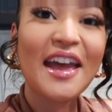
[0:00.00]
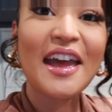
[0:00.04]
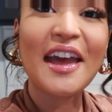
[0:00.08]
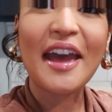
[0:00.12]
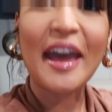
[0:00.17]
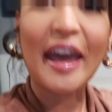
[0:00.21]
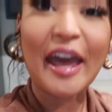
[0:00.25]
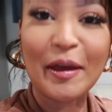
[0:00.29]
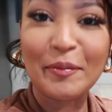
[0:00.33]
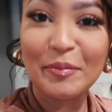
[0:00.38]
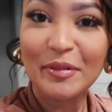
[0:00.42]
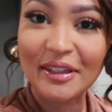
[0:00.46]

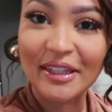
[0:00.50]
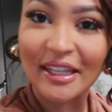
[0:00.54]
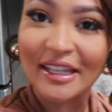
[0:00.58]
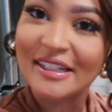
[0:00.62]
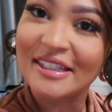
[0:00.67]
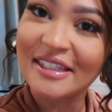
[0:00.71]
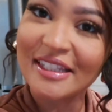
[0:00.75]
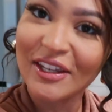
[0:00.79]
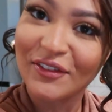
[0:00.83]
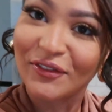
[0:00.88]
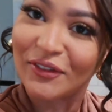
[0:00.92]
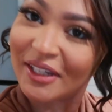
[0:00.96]
Happy
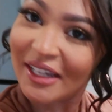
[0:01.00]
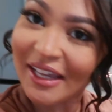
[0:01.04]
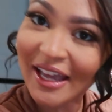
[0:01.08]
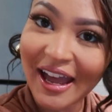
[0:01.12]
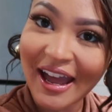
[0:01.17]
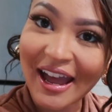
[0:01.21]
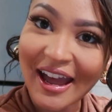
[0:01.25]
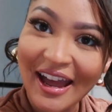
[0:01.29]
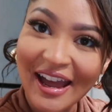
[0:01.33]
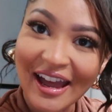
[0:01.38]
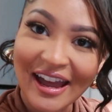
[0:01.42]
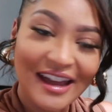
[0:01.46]
Thanksgiving,
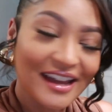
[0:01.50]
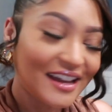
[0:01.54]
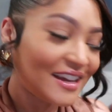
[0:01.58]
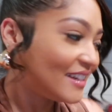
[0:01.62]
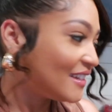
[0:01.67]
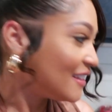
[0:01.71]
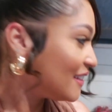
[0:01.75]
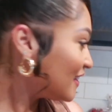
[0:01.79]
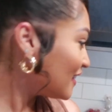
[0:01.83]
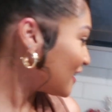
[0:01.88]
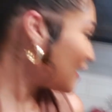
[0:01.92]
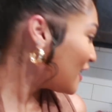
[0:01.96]

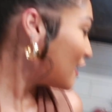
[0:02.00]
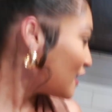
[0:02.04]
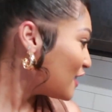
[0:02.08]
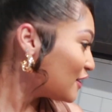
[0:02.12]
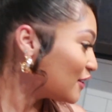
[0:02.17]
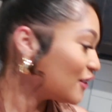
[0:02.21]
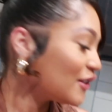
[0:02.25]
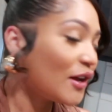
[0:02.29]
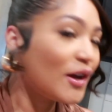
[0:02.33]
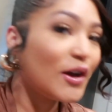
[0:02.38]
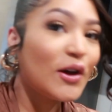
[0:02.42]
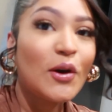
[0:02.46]
guys.
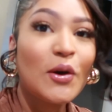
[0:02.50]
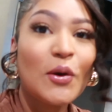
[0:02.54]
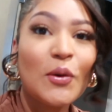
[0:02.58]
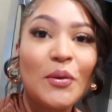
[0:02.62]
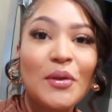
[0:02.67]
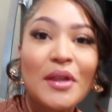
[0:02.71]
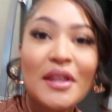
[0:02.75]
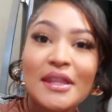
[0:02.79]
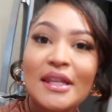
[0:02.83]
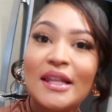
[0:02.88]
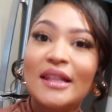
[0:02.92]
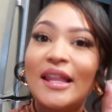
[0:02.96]

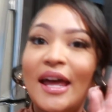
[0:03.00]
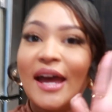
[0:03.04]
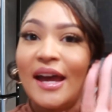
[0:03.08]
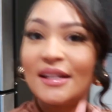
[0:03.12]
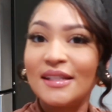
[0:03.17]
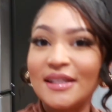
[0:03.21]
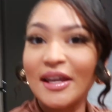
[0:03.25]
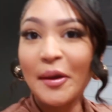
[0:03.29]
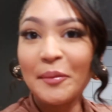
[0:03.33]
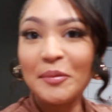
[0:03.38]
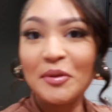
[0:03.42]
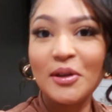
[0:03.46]
So the
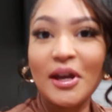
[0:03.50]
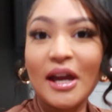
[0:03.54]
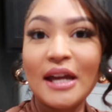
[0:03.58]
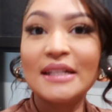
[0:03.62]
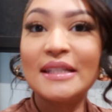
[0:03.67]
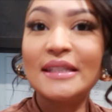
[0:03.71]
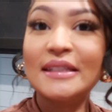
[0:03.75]
last time you guys